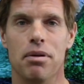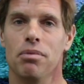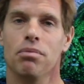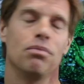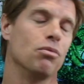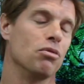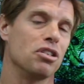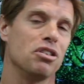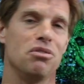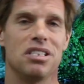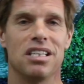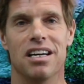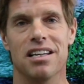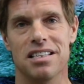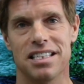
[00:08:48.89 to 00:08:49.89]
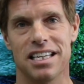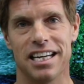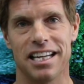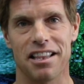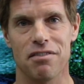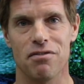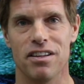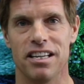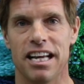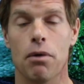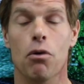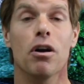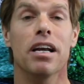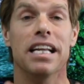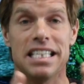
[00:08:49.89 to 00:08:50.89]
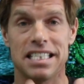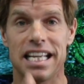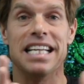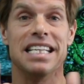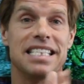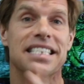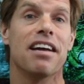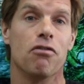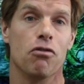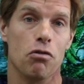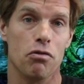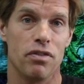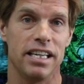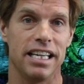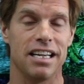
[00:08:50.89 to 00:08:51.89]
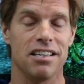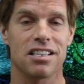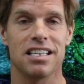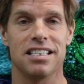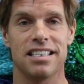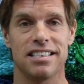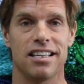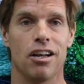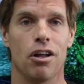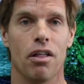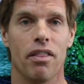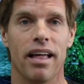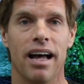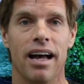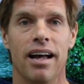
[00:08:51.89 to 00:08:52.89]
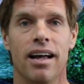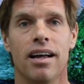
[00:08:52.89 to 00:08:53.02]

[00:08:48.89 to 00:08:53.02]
and we'll do stance in another video, or at least in several videos because there's a lot there,